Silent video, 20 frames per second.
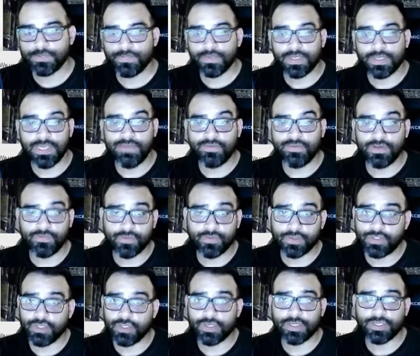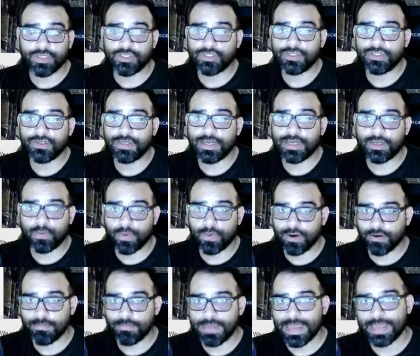even if you took it, you still had to wear a
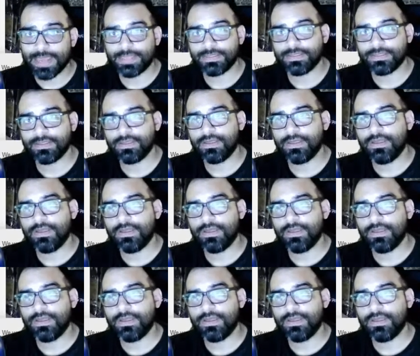mask.